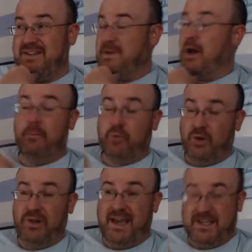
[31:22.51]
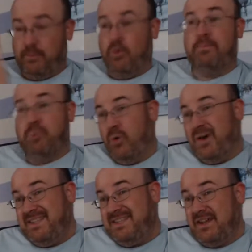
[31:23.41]
I mean, Almirola has more
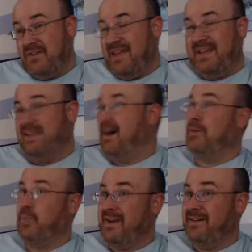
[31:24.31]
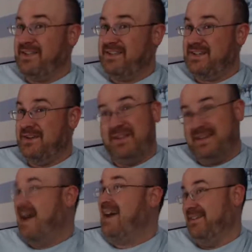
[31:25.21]
points of any non-winner this year than
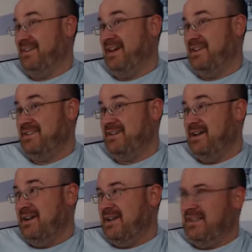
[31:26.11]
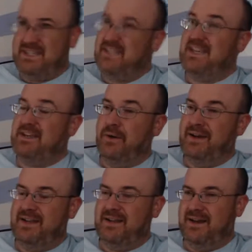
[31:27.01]
Kyle does. At least he did going
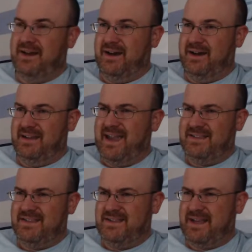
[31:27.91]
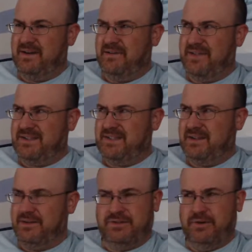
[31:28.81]
into Kansas. I don't know if that's
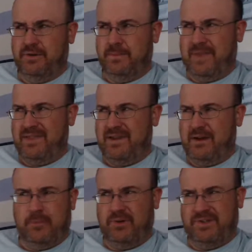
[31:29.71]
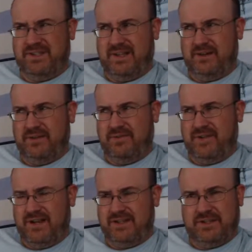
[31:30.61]
still true. I think Almirola still had a good
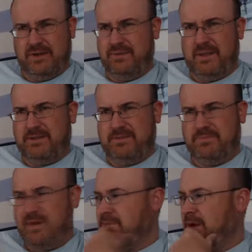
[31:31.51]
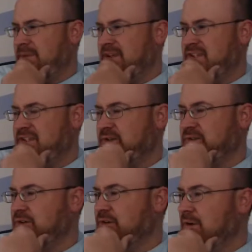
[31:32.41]
finish, so that probably is still
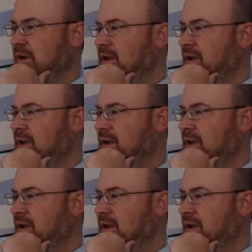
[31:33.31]
true.